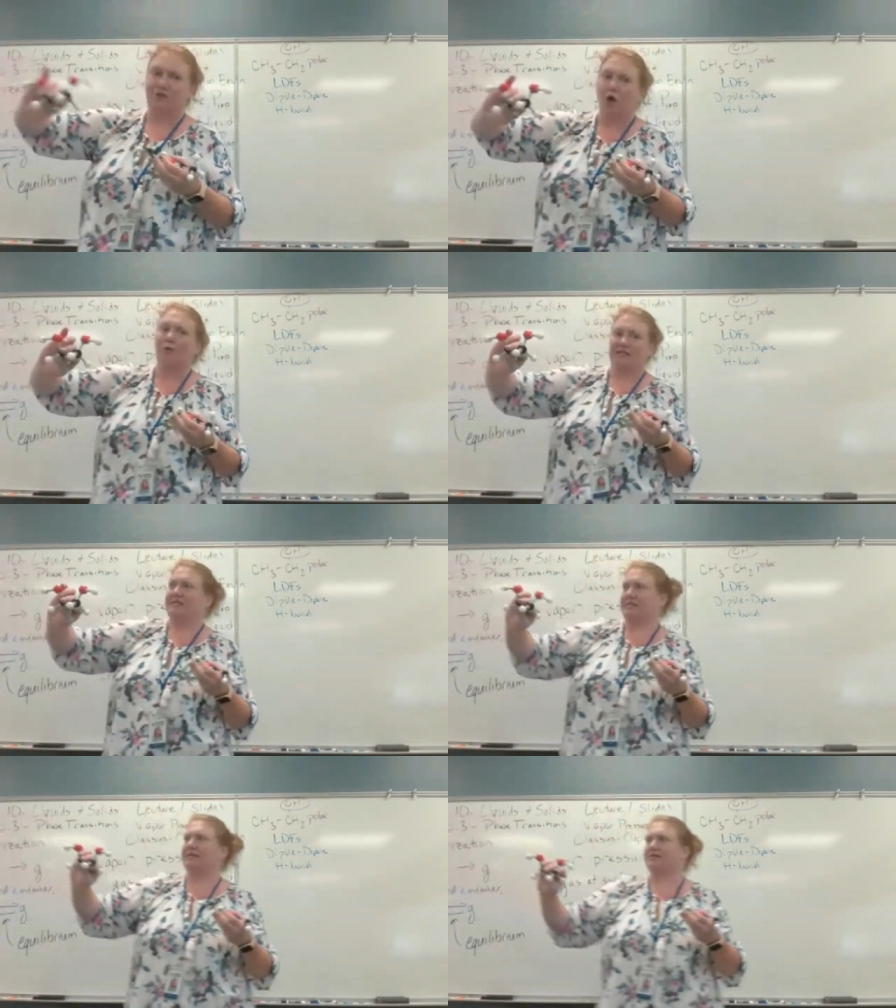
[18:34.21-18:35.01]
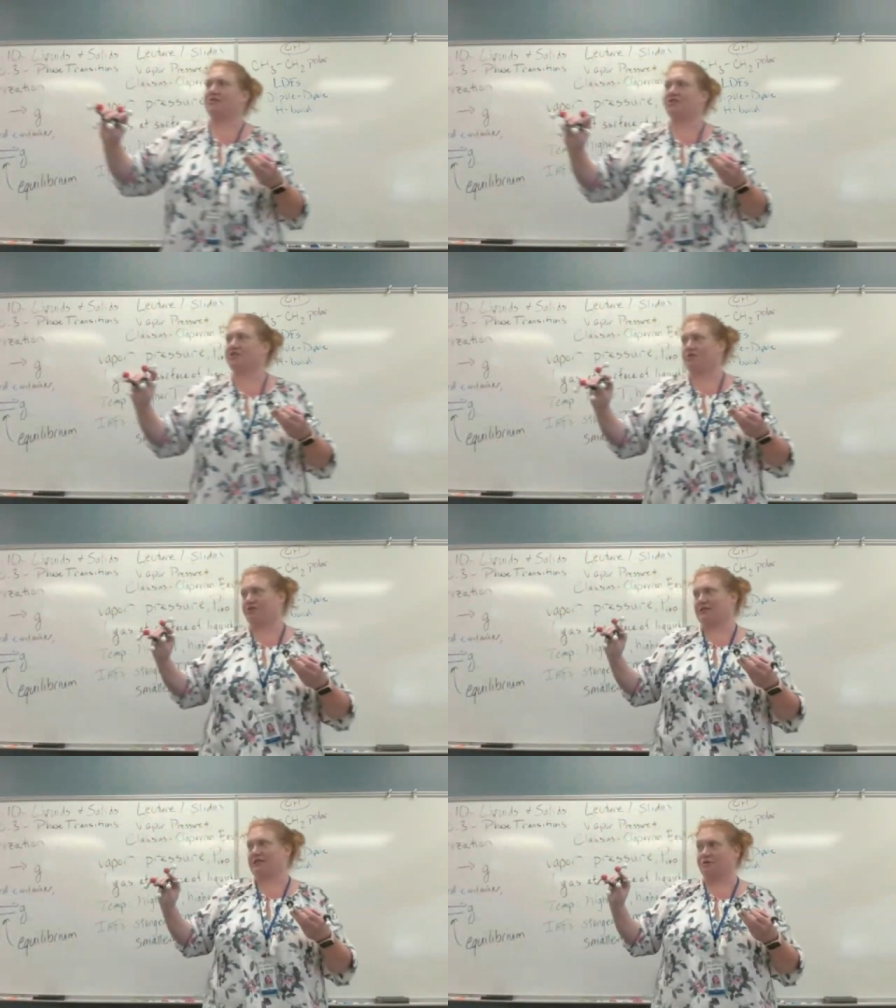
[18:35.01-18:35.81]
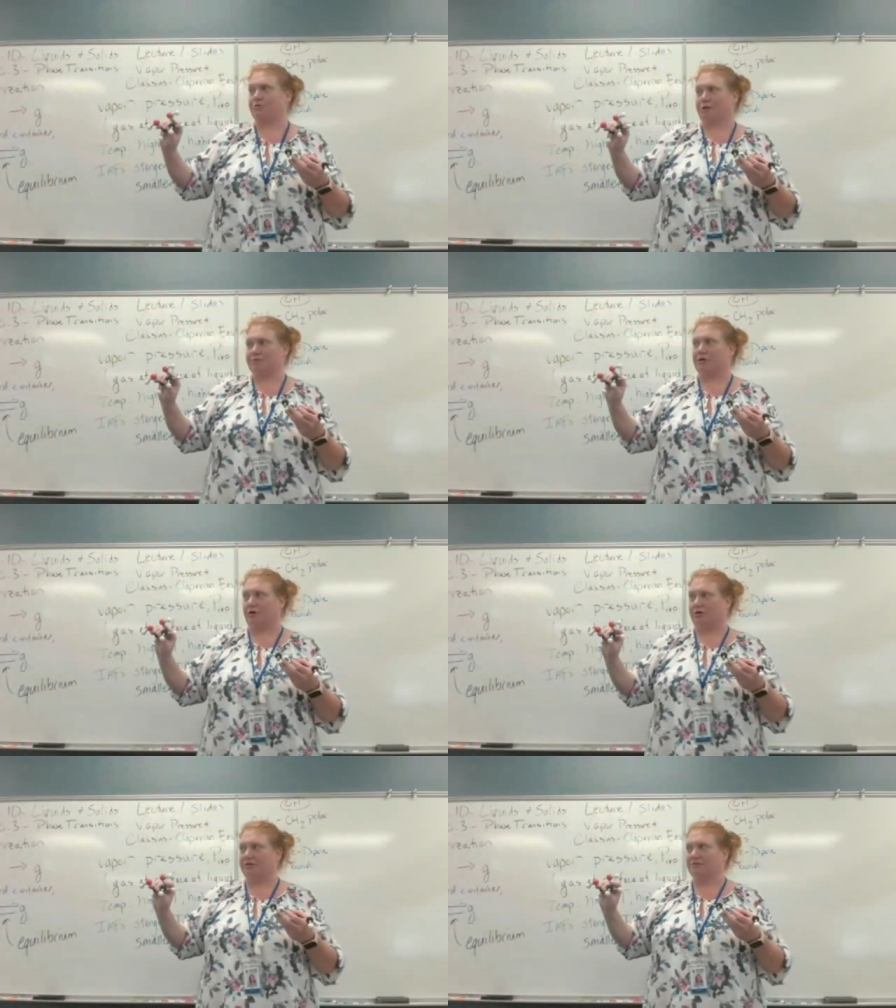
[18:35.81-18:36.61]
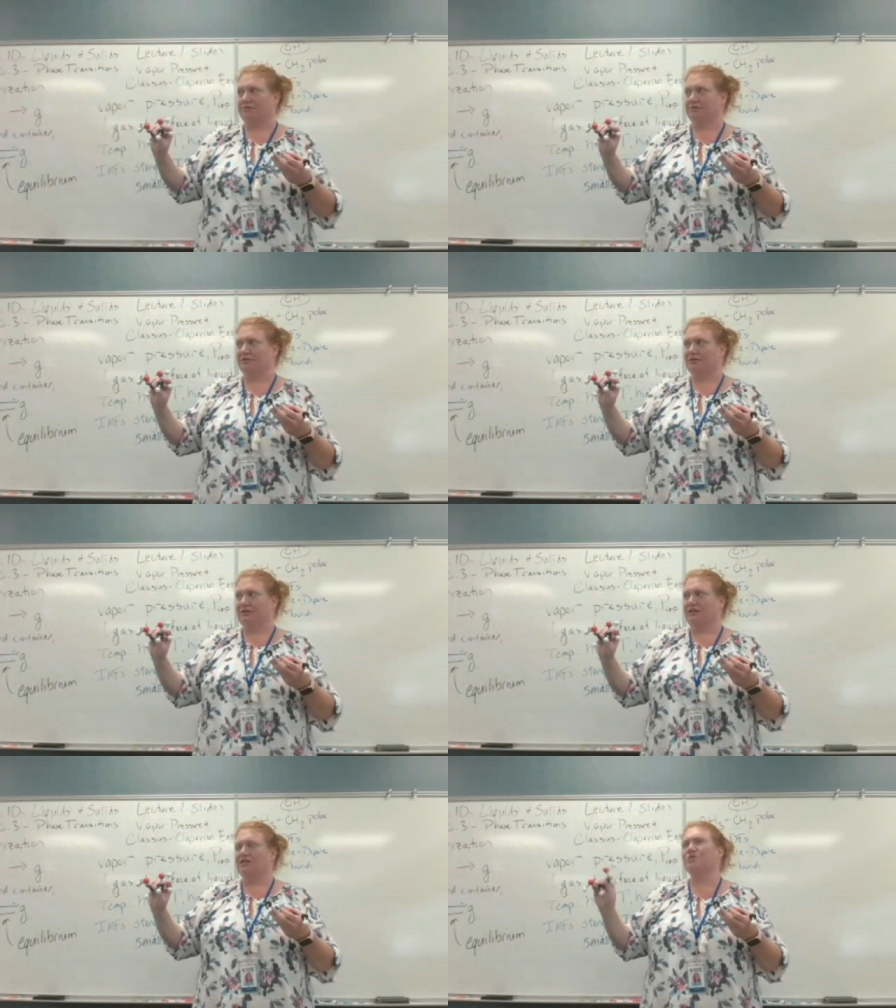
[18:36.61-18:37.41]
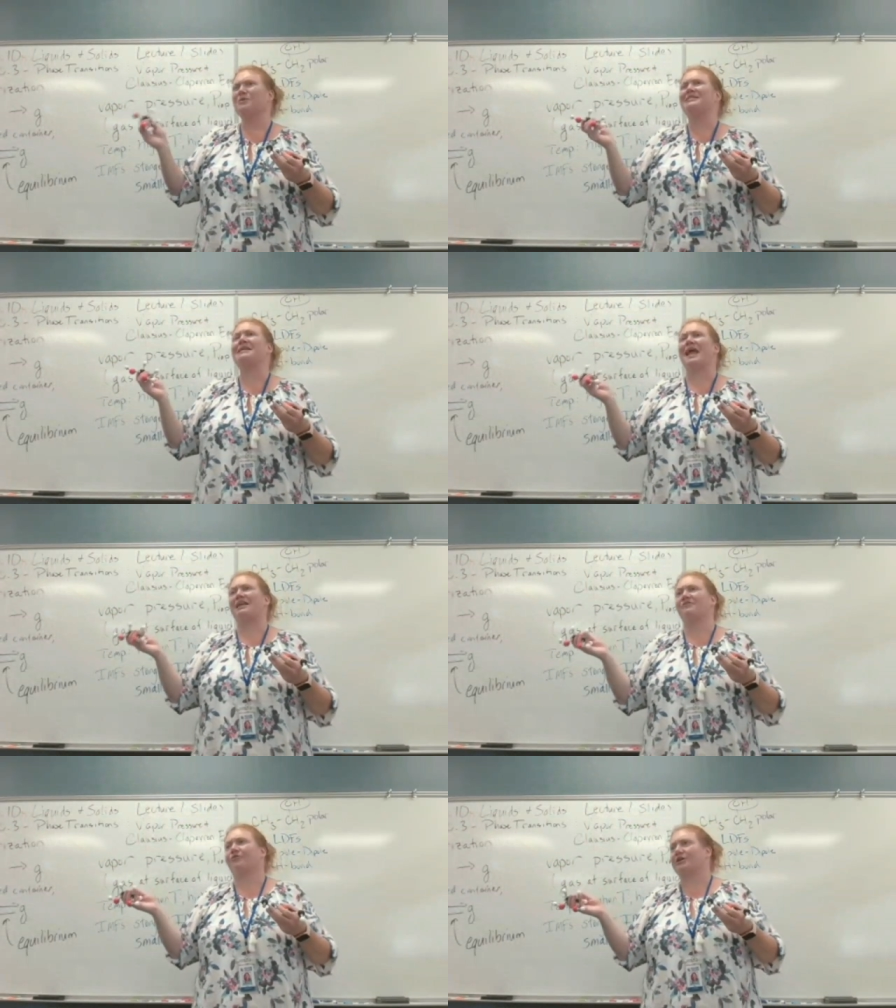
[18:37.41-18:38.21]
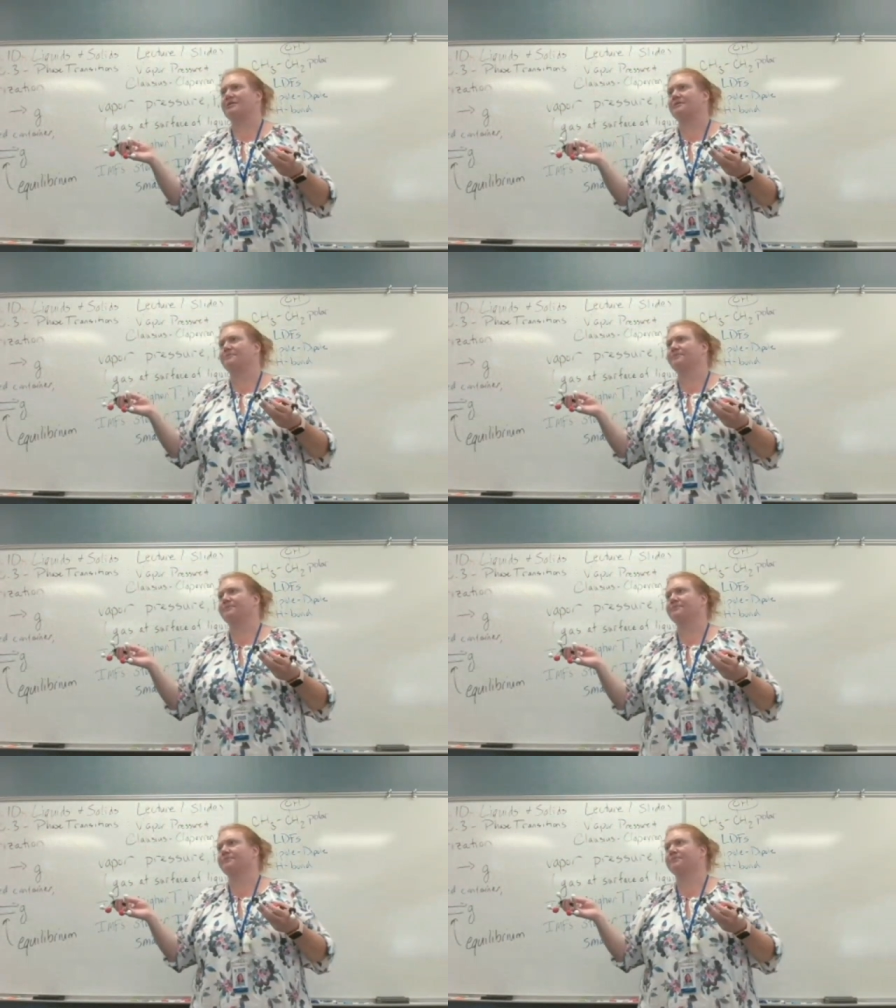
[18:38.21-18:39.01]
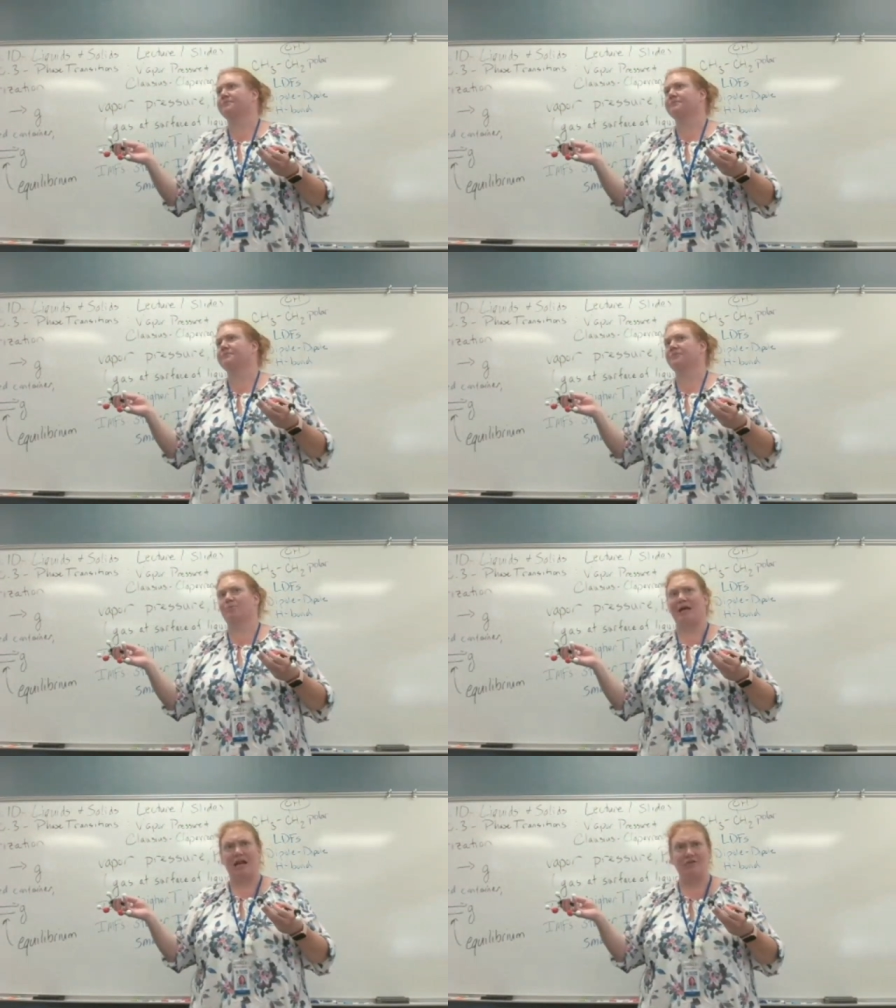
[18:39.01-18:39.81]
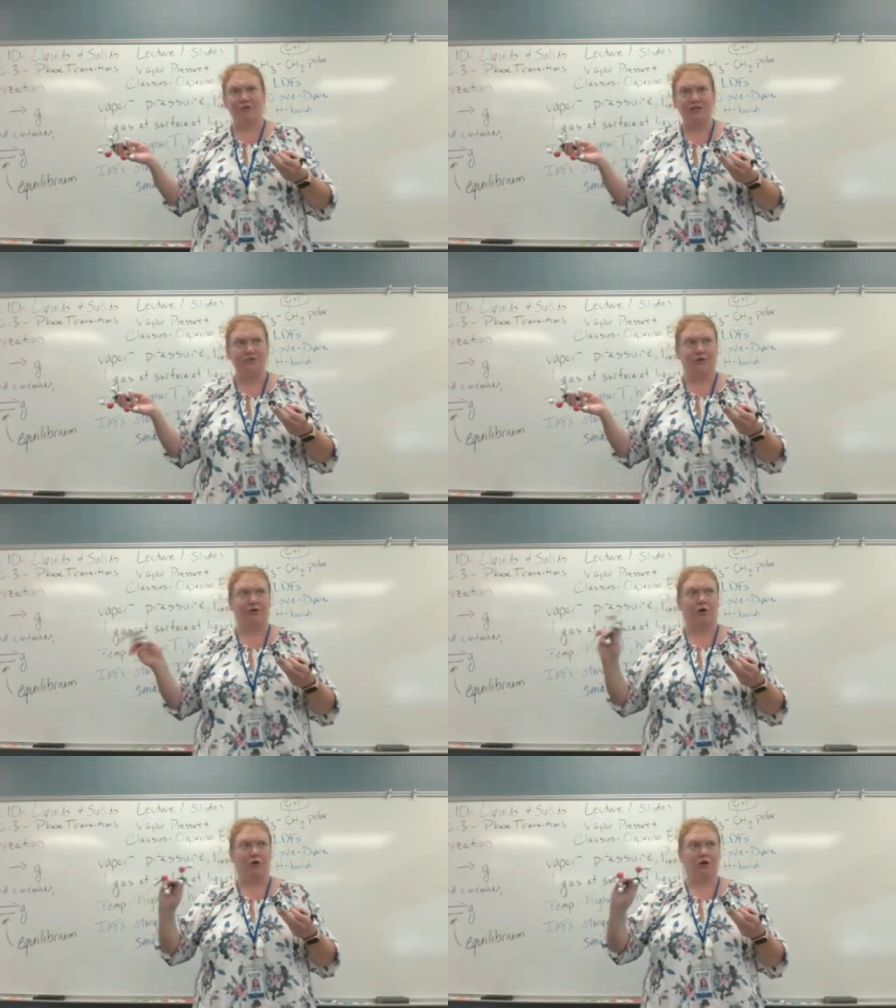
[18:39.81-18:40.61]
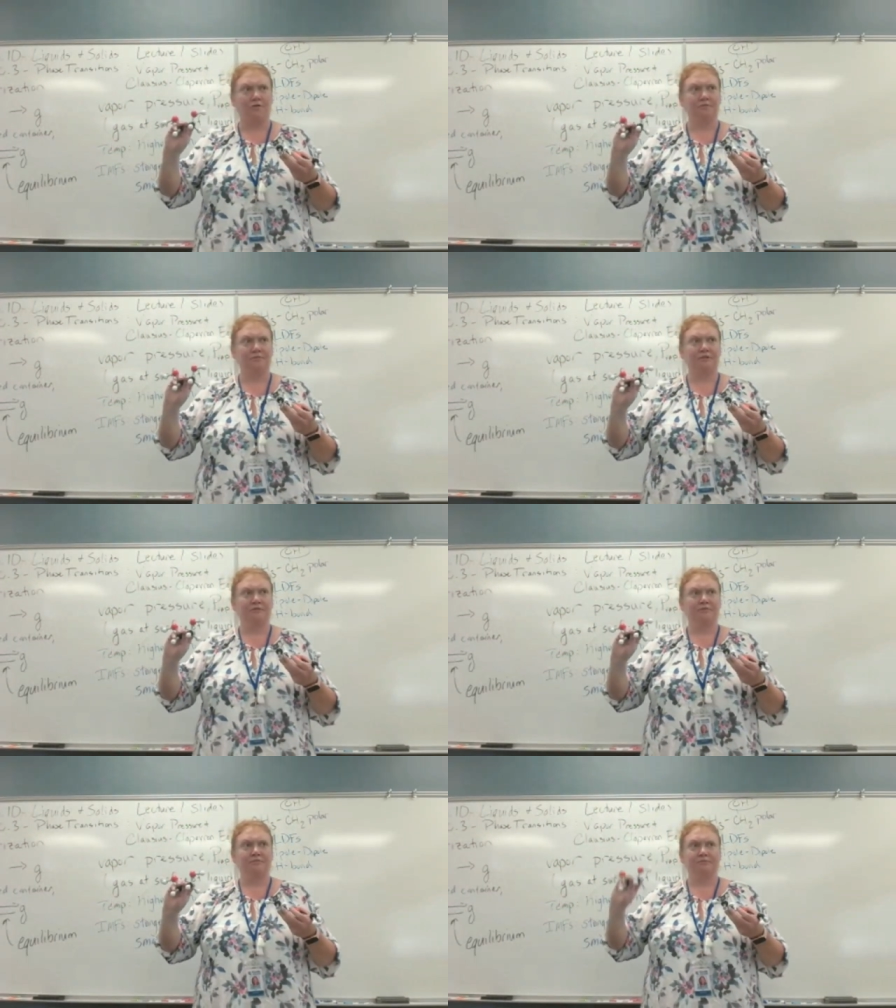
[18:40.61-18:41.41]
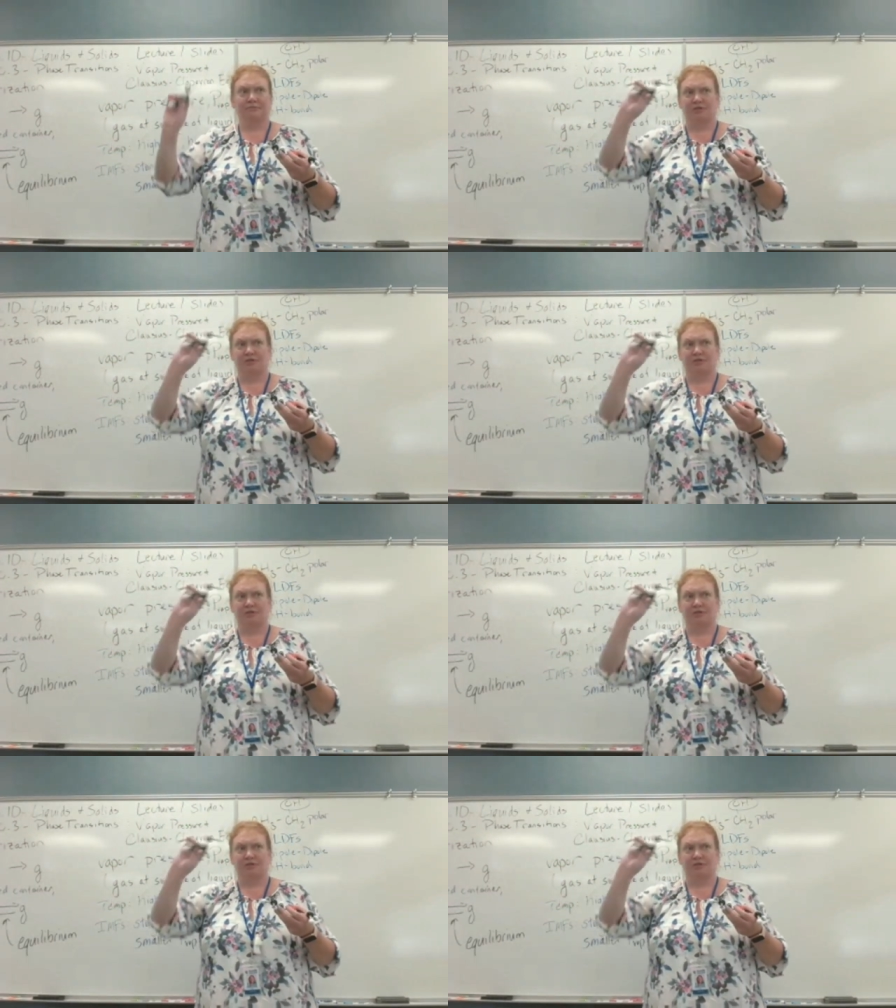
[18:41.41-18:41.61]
Y'all know what this is. You just don't know that this is what it's called. This is what's an antifreeze. Buy antifreeze for your car.